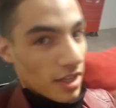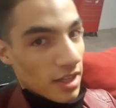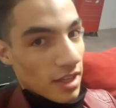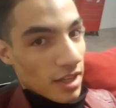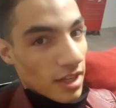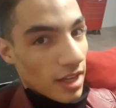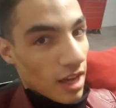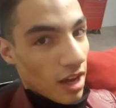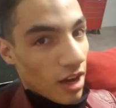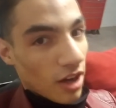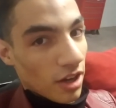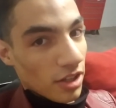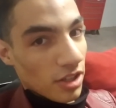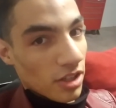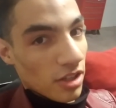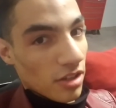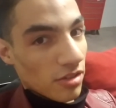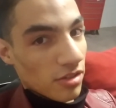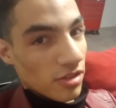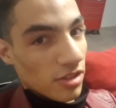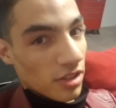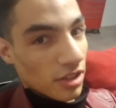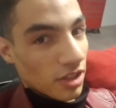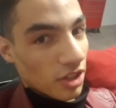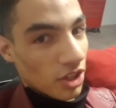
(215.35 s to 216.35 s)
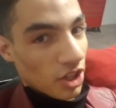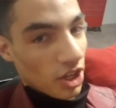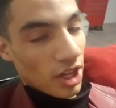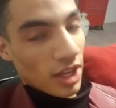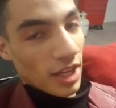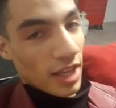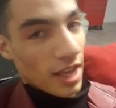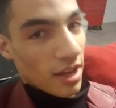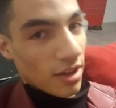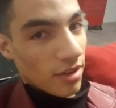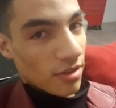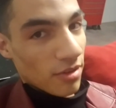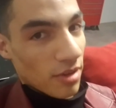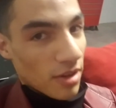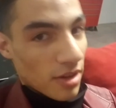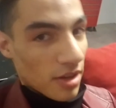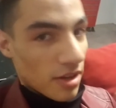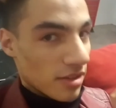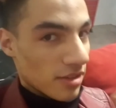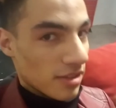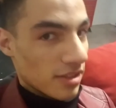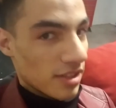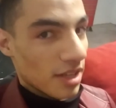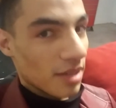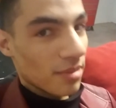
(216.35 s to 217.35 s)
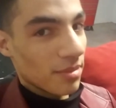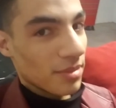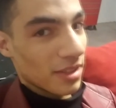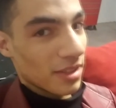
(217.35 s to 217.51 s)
Audio's going to cut out. Something.